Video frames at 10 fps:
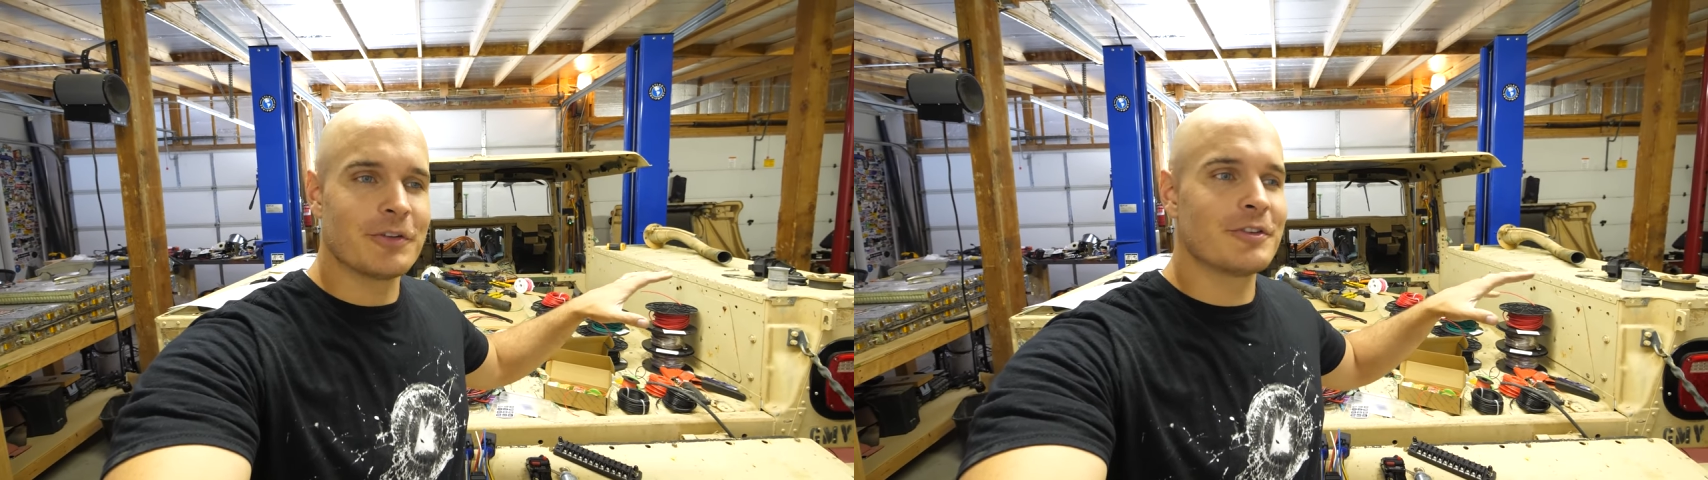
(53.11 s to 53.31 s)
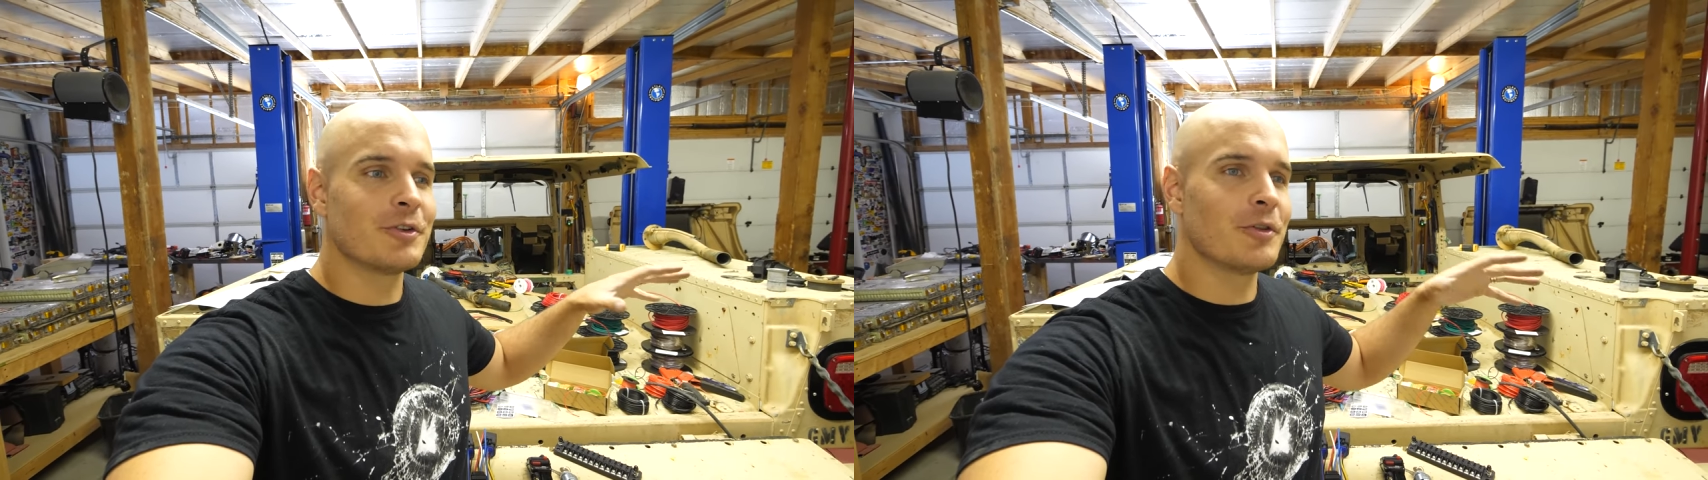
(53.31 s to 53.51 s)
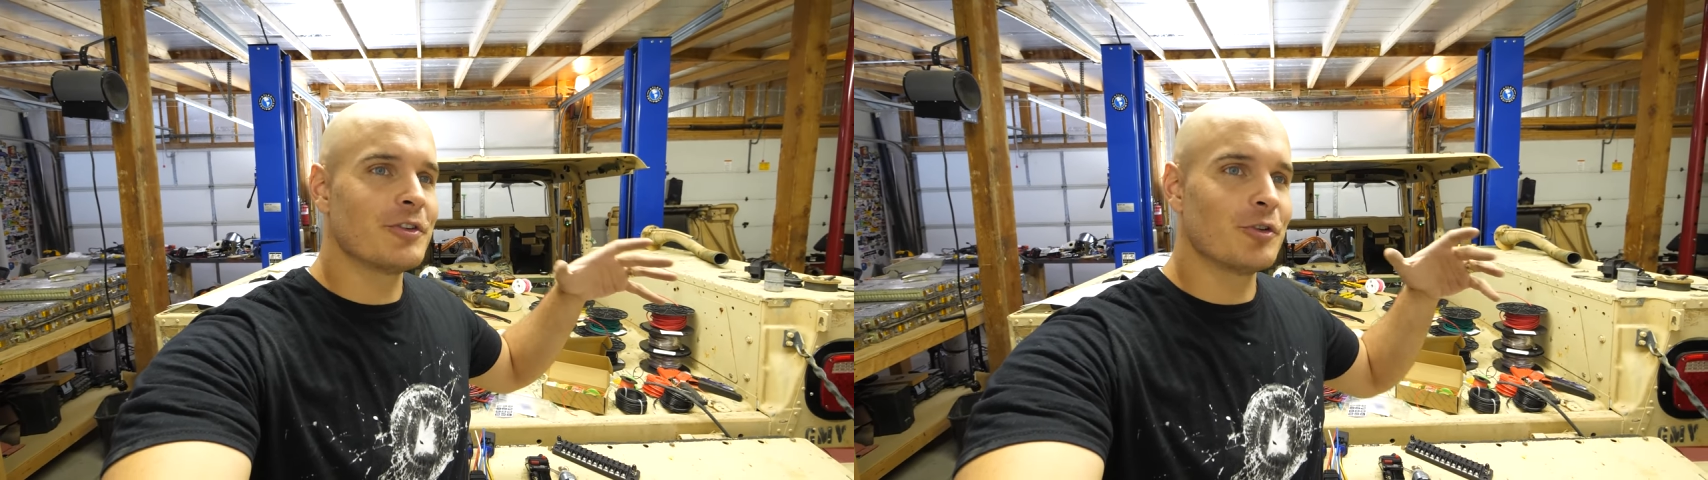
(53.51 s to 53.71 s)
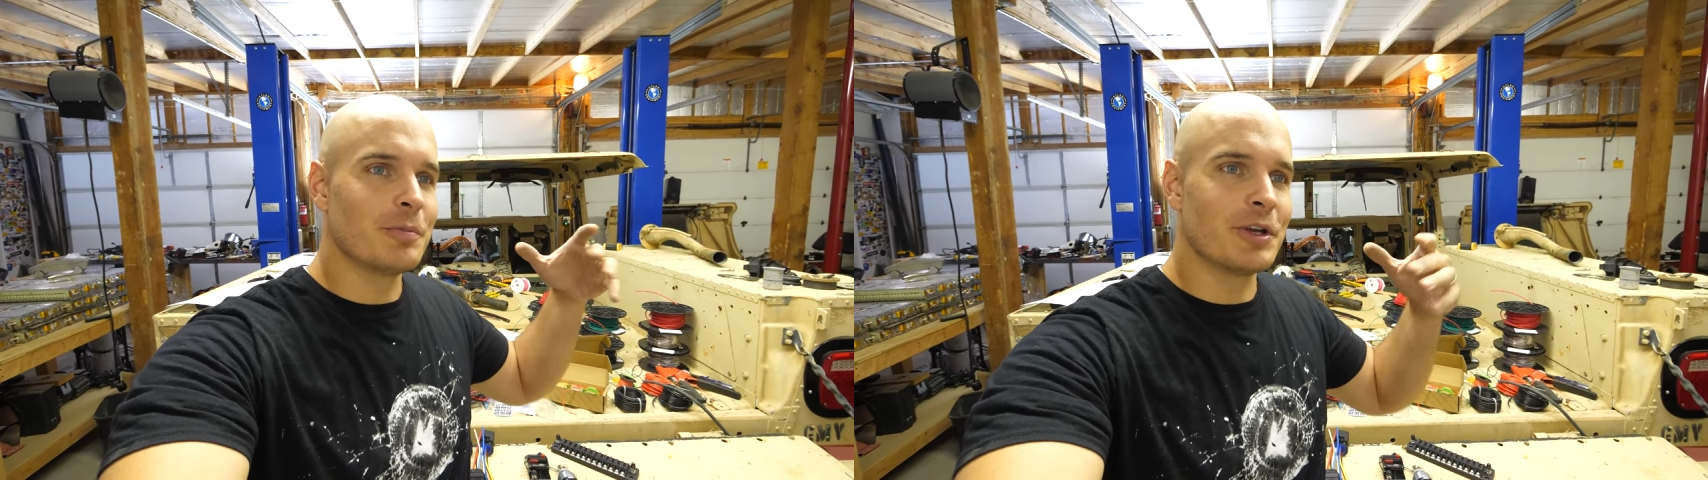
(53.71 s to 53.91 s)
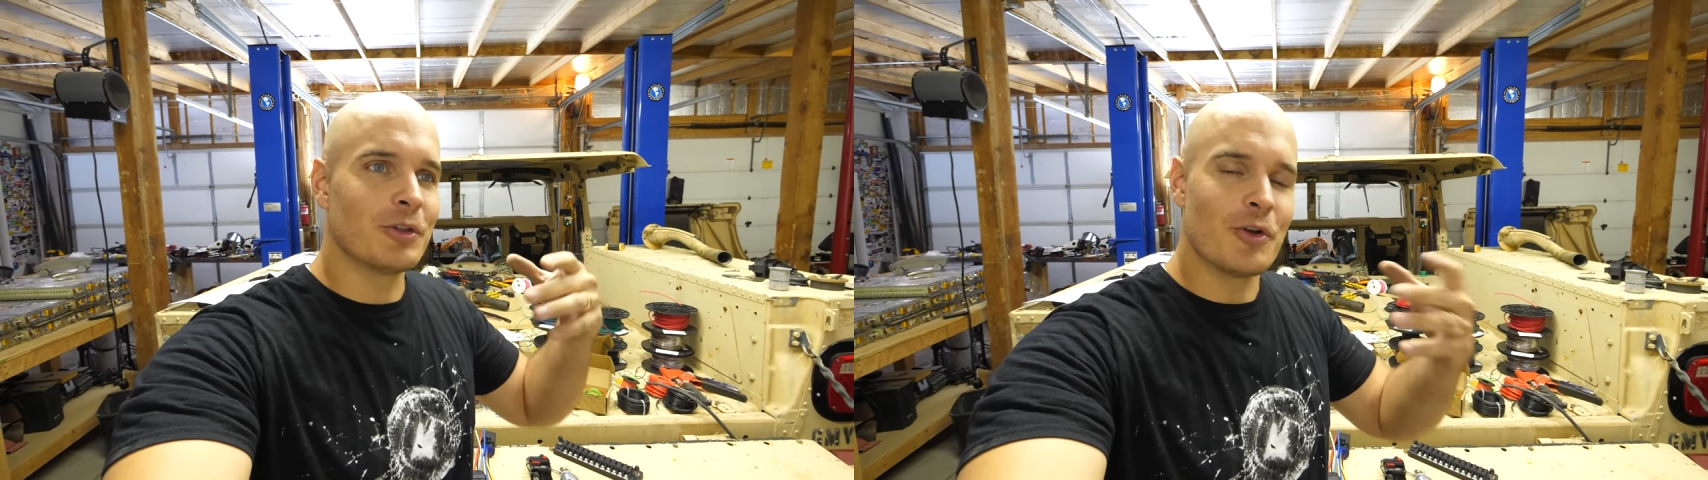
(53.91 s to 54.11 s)
so this will
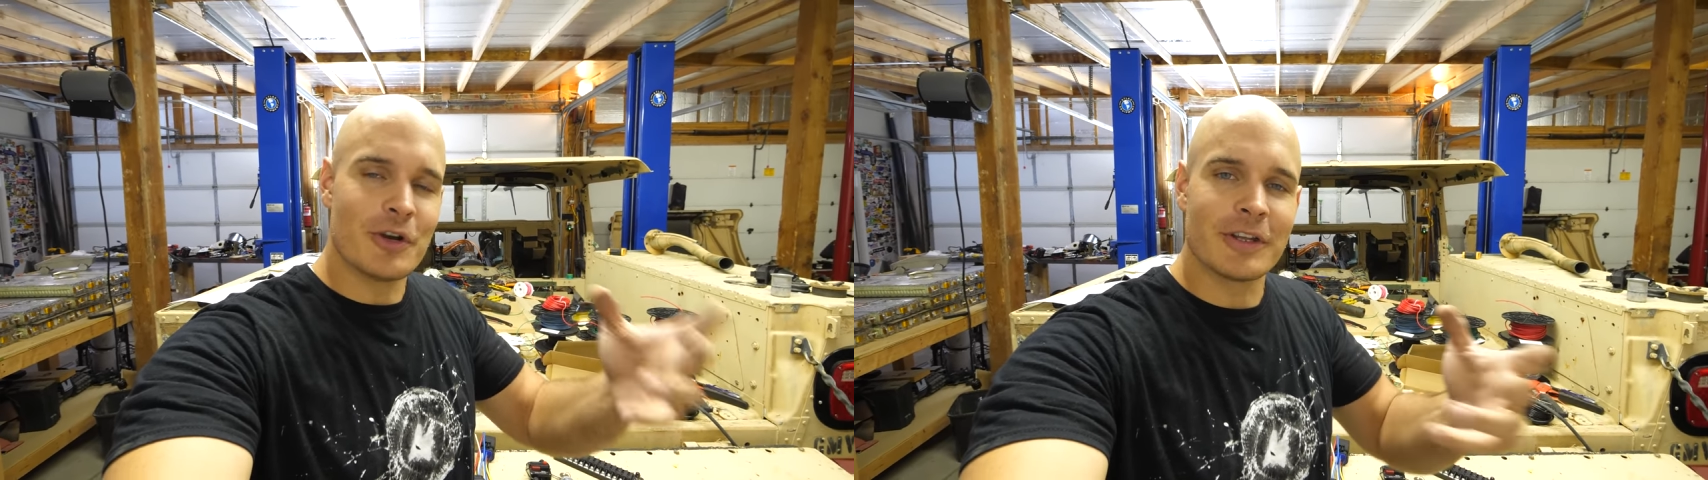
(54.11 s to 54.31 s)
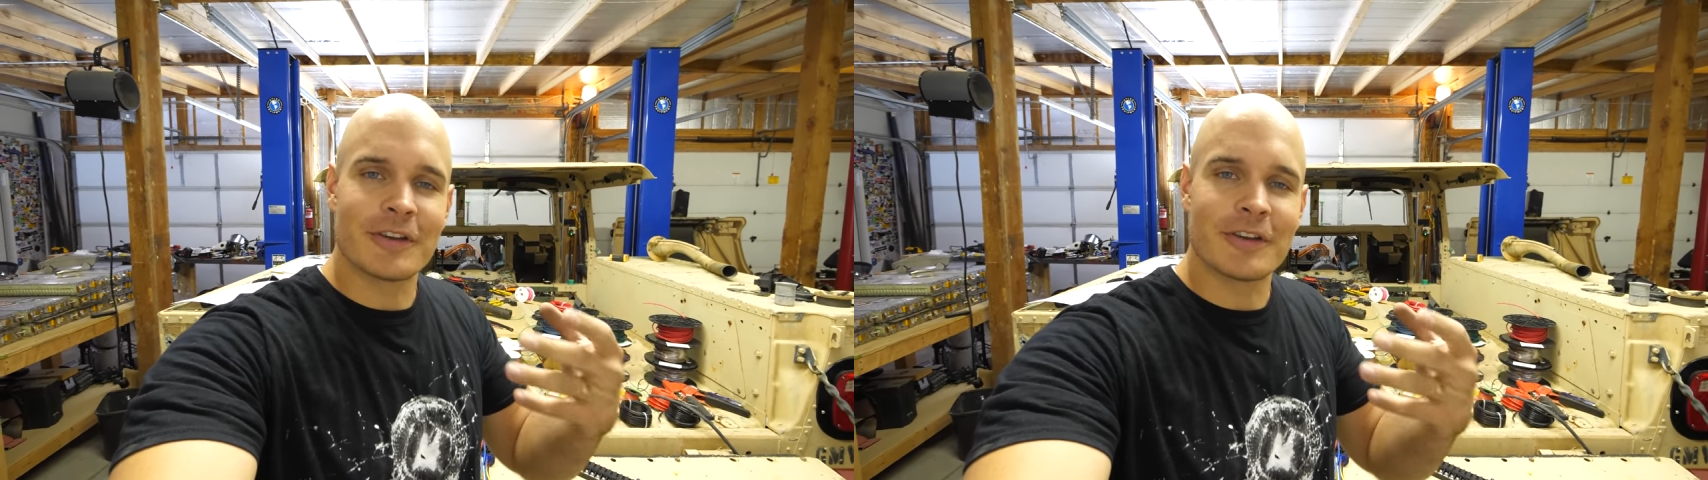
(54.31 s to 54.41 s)
be a learning